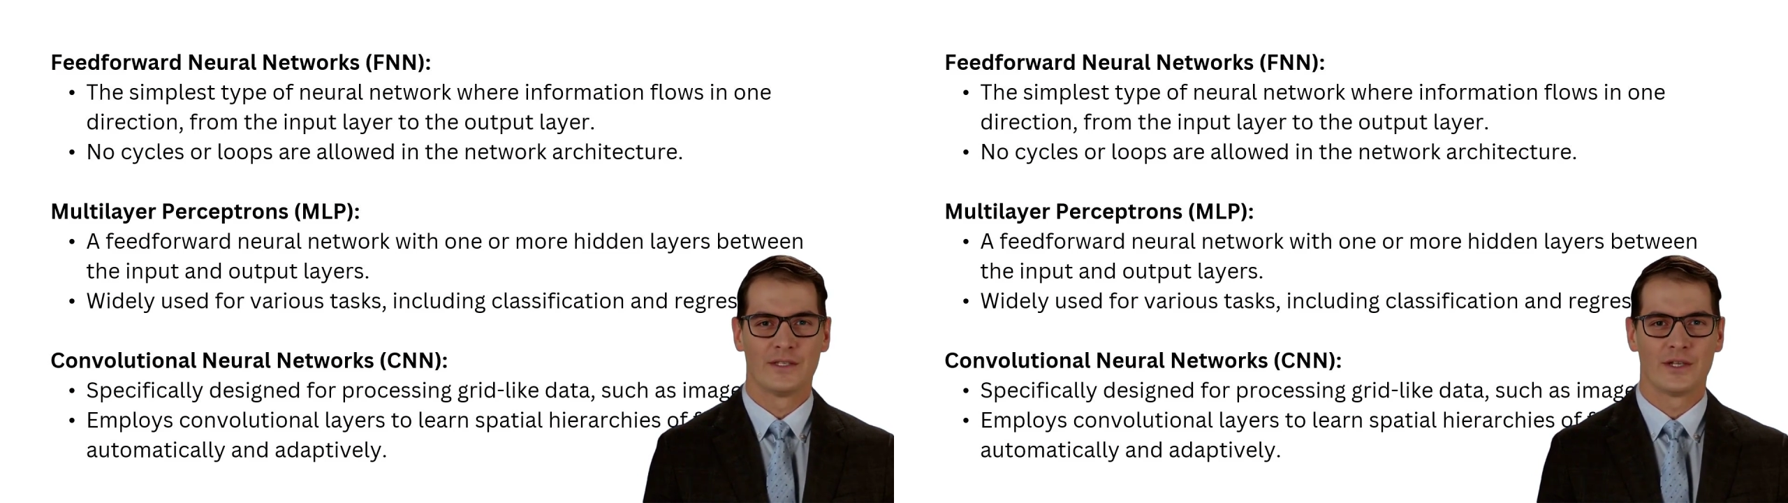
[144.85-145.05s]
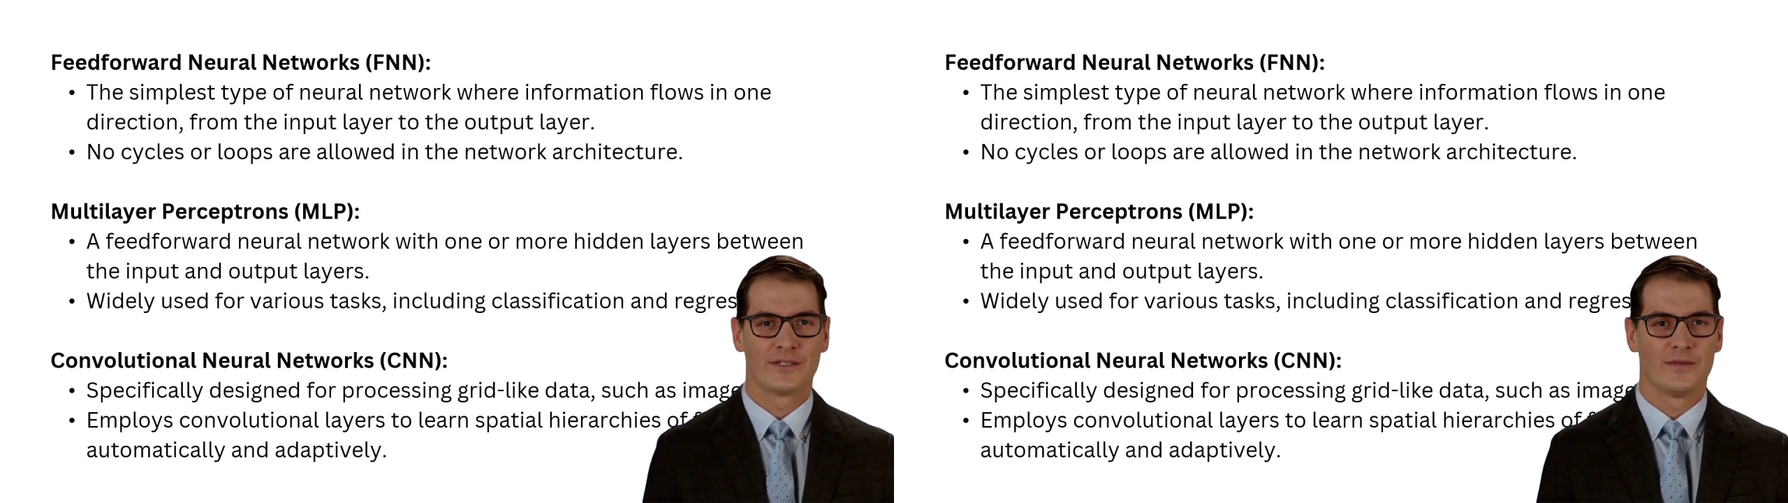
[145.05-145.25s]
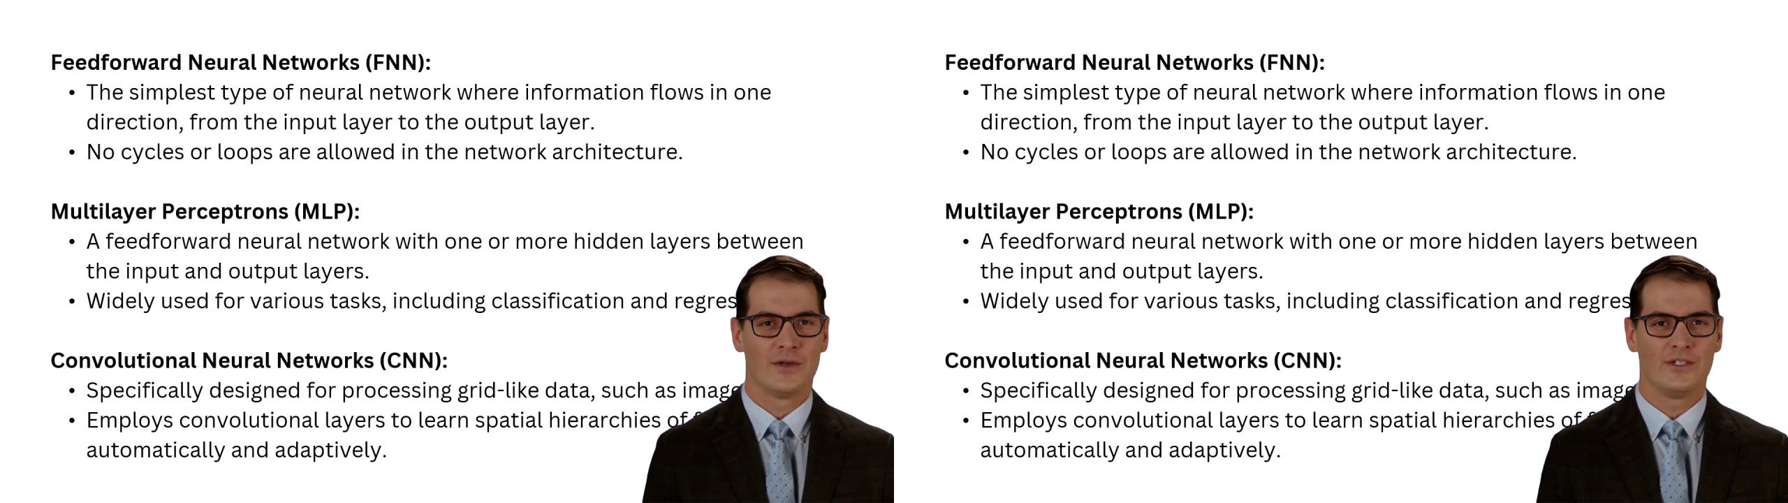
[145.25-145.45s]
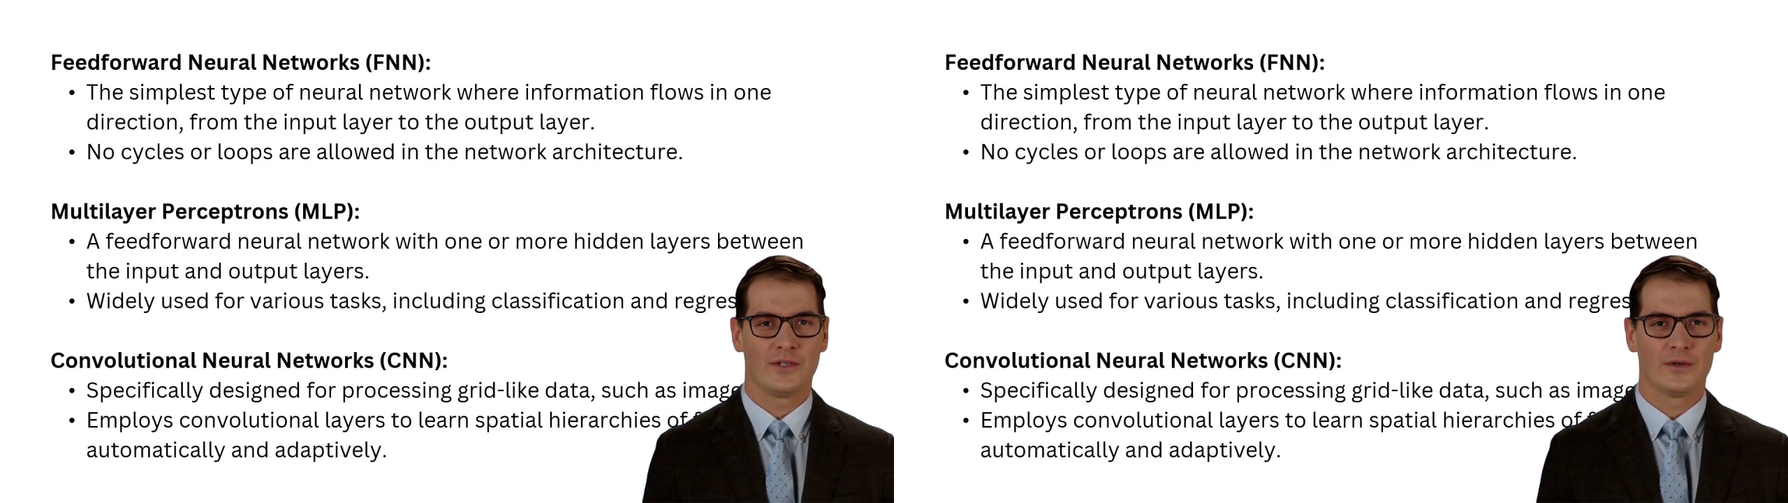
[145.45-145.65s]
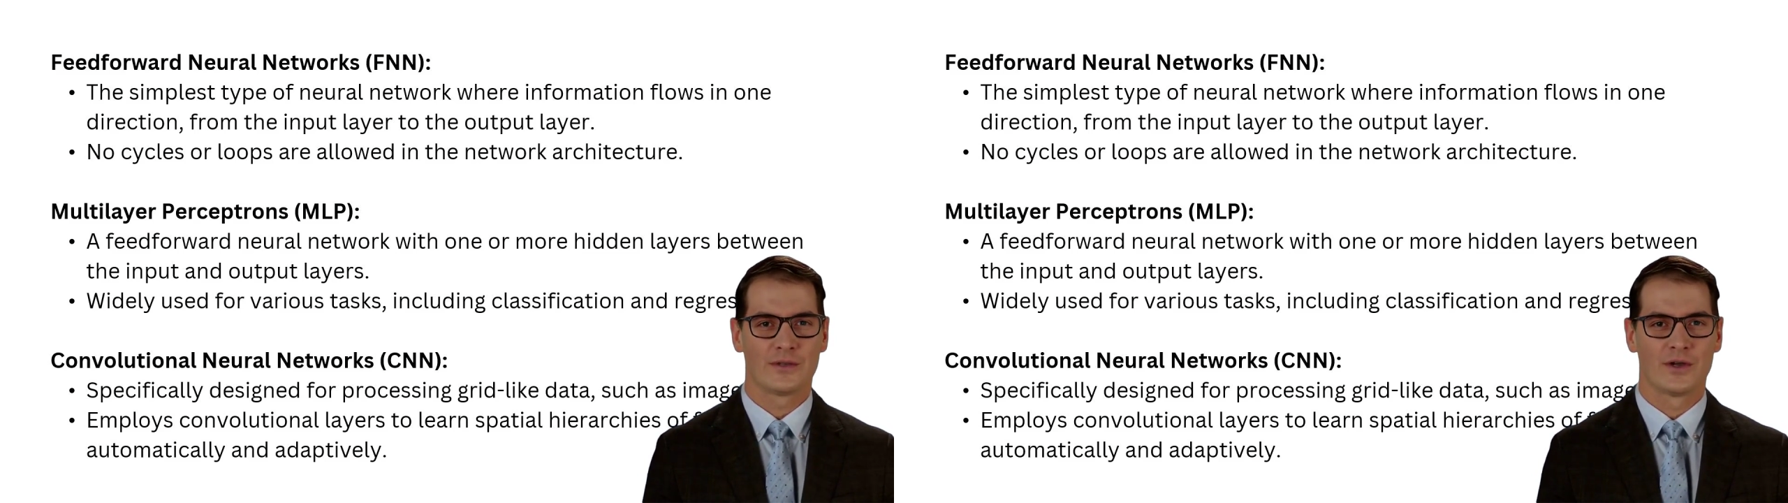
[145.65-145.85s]

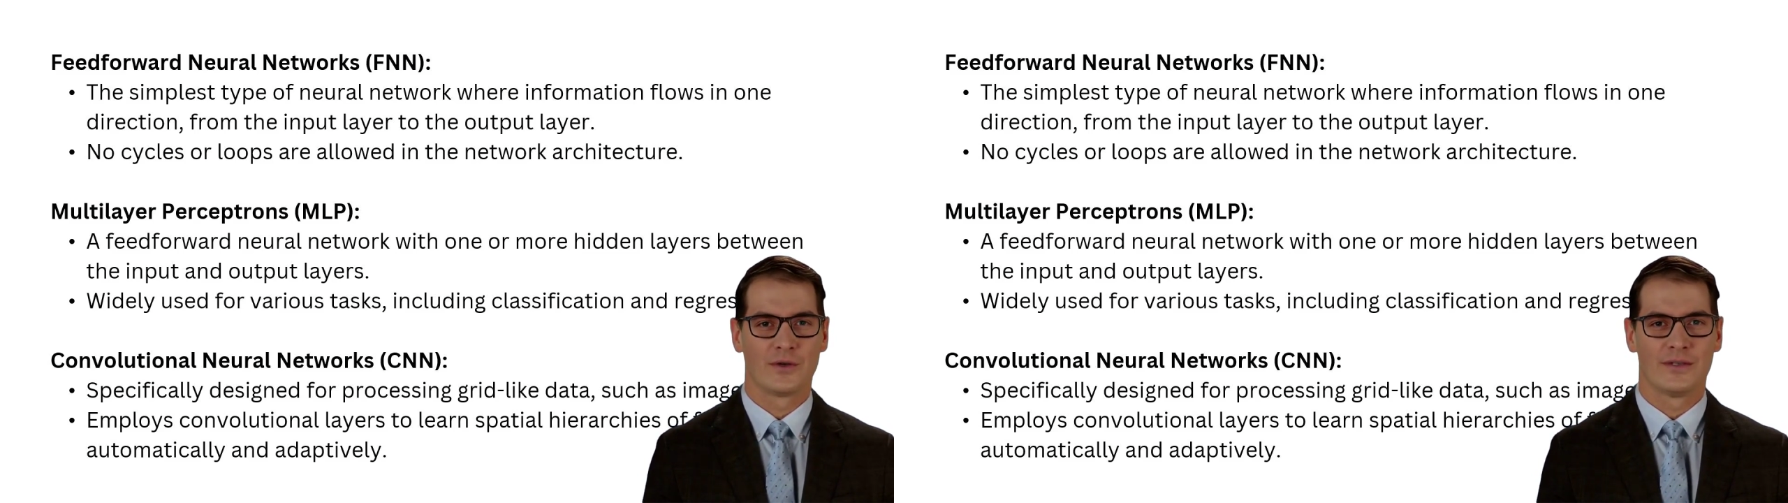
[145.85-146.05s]
Convolutional neural